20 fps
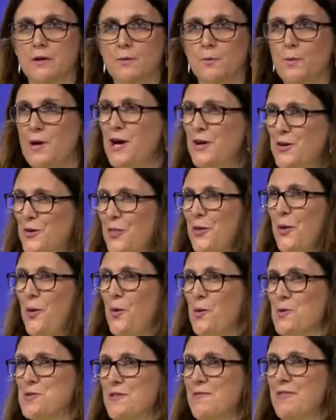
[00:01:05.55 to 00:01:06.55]
We are not the
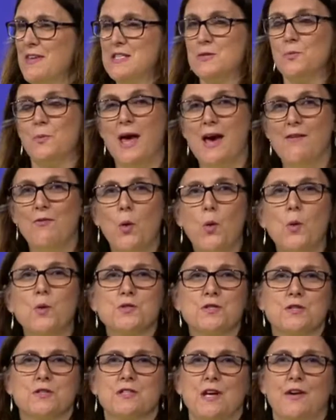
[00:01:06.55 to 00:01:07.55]
cause of this. We have
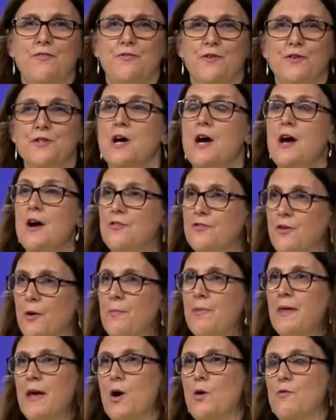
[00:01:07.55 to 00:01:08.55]
also suffered from
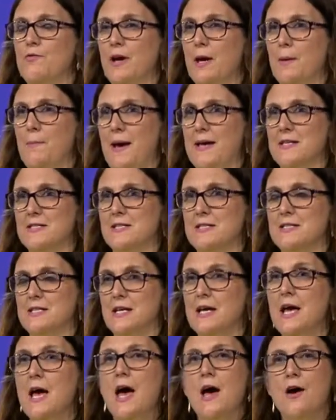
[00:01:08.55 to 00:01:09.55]
the overcapacity,